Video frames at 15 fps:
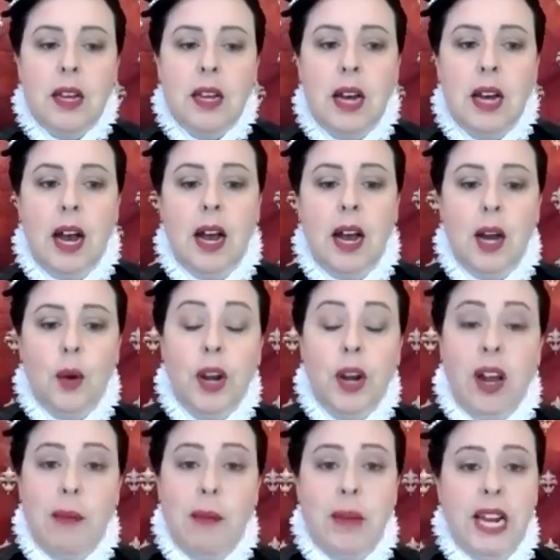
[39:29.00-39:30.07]
When
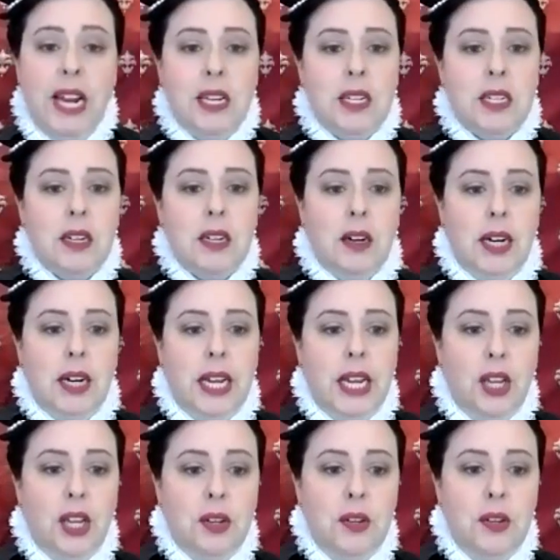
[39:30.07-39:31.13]
I made it, I
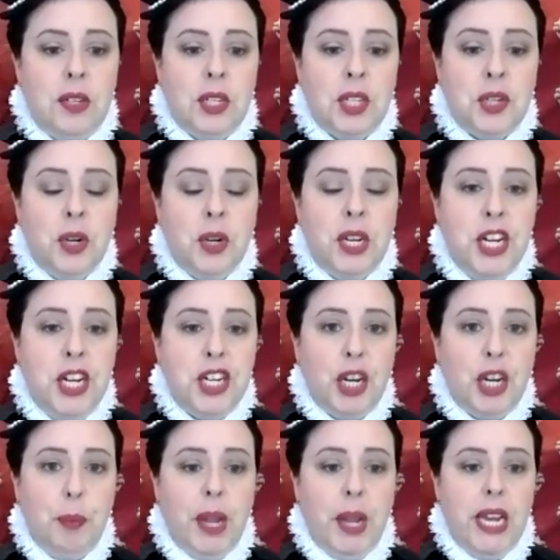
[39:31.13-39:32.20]
used strategically
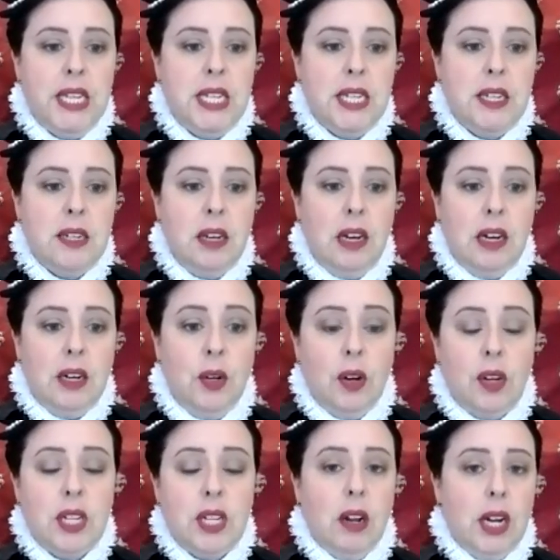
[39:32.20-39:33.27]
placed
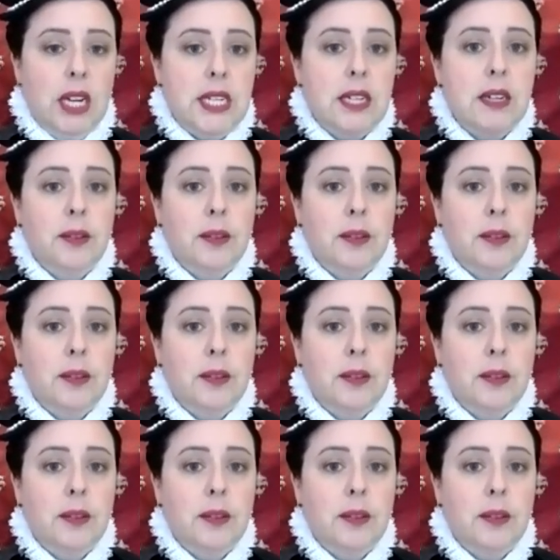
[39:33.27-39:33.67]
hooks and eyes.